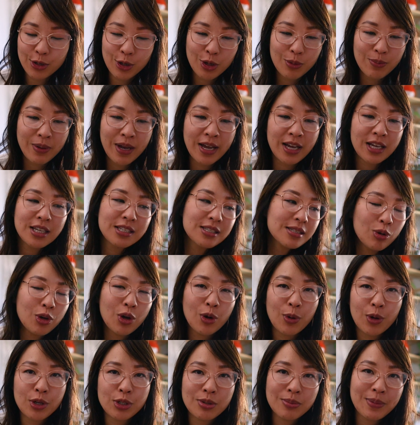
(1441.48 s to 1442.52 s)
the tote bags will
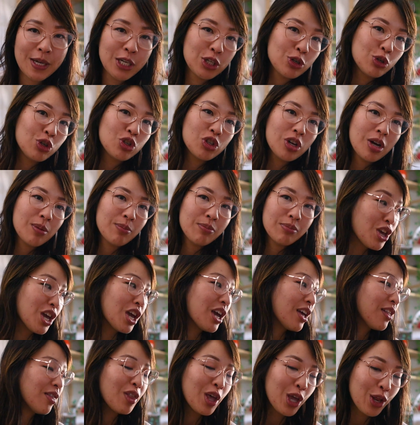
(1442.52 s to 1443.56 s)
go onto a Patreon shop
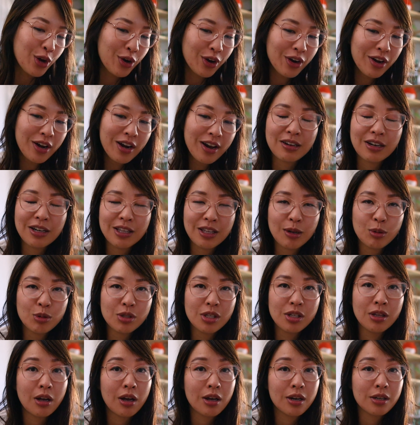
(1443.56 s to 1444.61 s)
thing later. All right, that was a
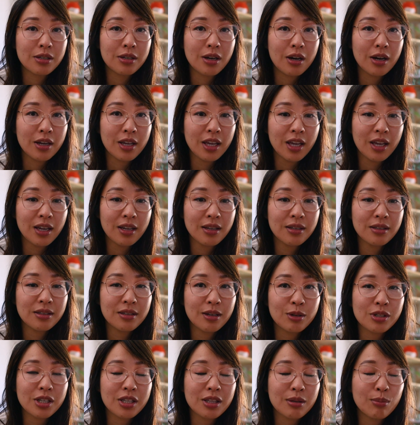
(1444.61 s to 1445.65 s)
lot of talking.
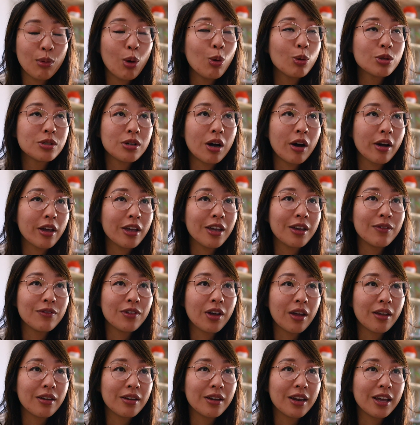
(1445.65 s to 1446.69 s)
That was like the most talking I've
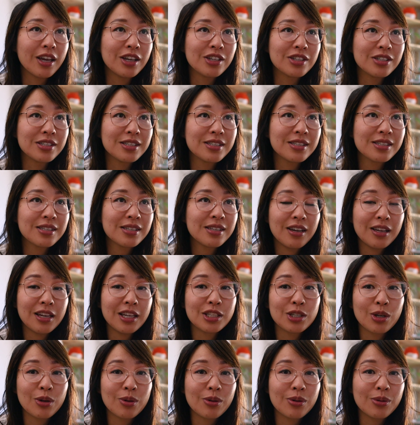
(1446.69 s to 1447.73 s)
done in ages. I need
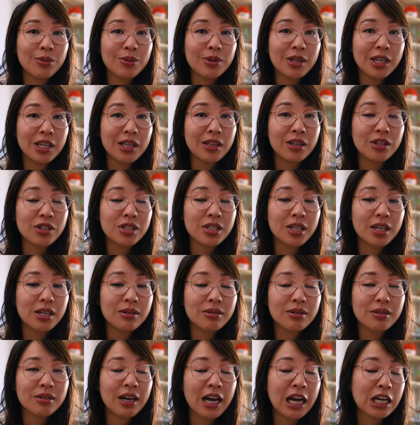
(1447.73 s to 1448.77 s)
to go eat lunch
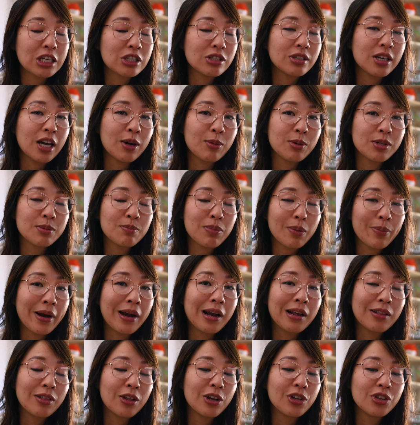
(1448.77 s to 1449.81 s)
now. Actually, I was
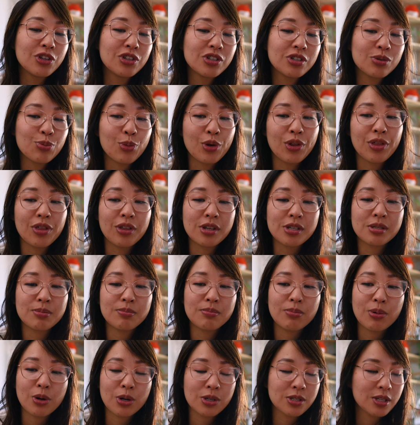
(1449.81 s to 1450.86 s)
preparing lunch when this
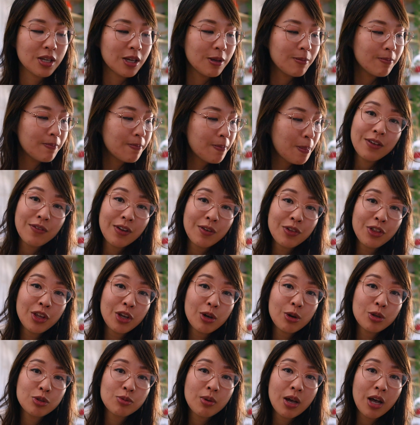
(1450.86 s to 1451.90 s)
box came. If everything
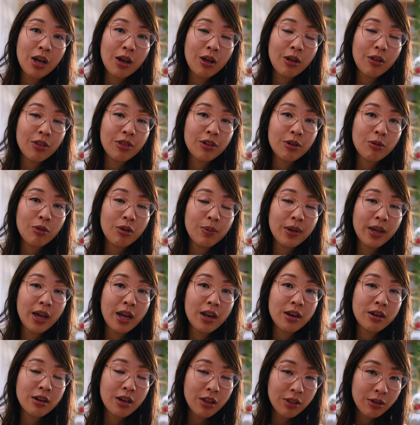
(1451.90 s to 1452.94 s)
goes well, there will be
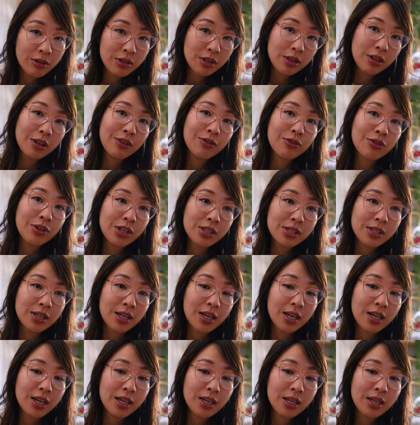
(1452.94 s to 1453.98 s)
another delivery
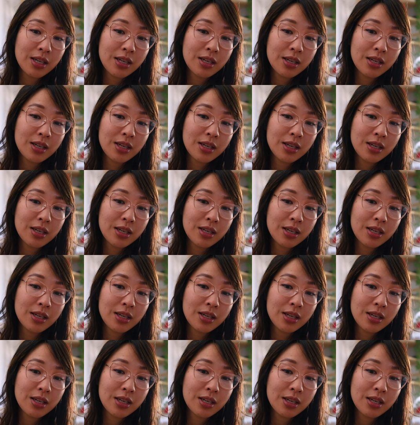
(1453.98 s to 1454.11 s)
today.